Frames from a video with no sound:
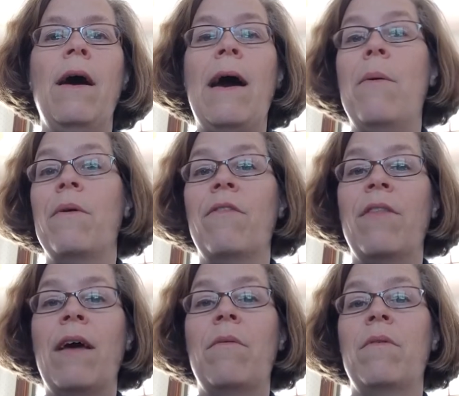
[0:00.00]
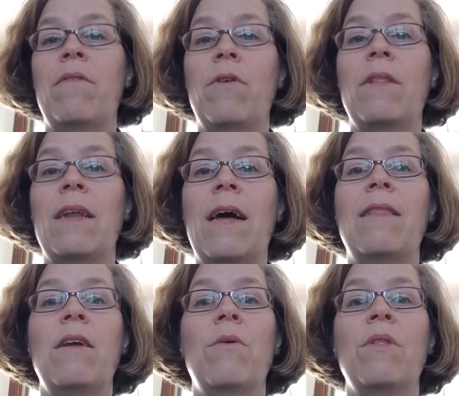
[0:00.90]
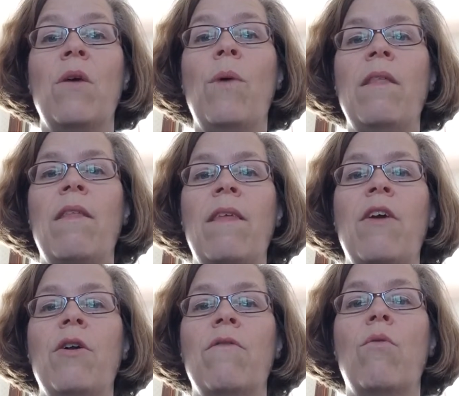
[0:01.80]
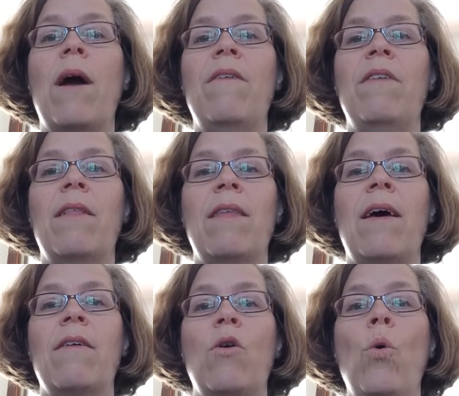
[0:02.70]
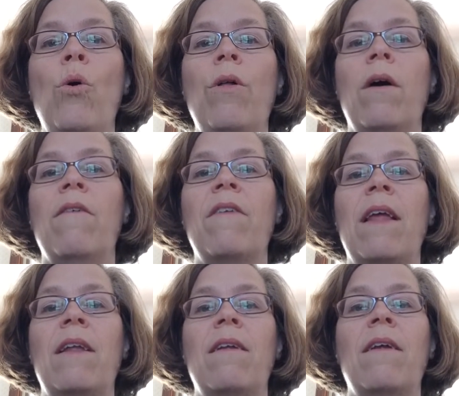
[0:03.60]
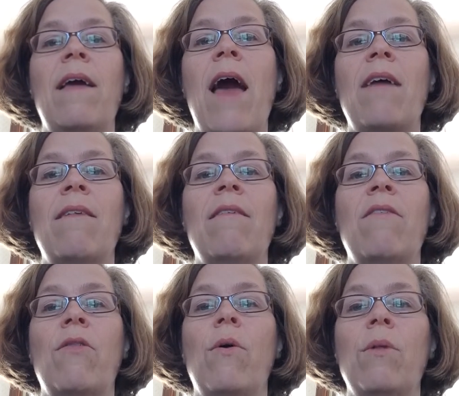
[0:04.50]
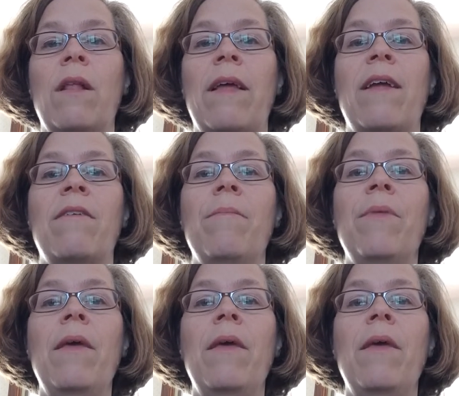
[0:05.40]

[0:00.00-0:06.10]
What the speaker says: However, that was certainly not the only way that they could have arrived at that goal of getting access to the Holy Land.